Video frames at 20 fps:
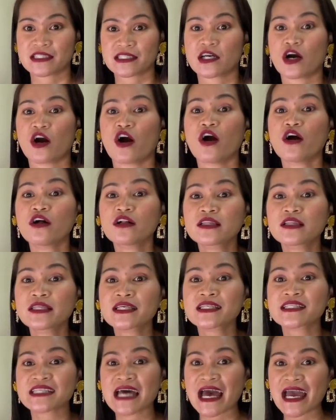So all the
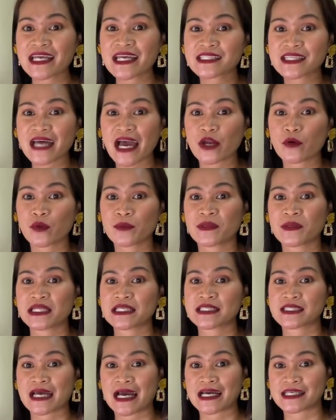sites I will be
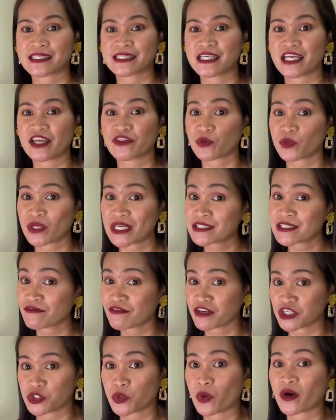discussing in today's
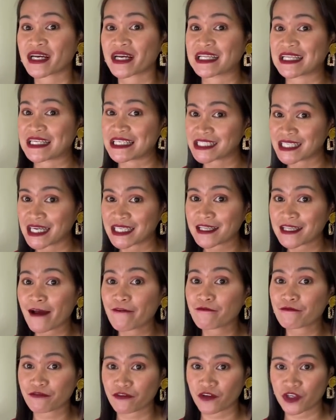video are legit
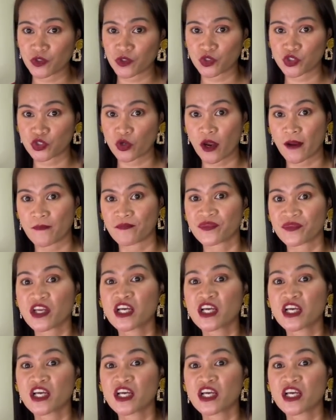and free to join.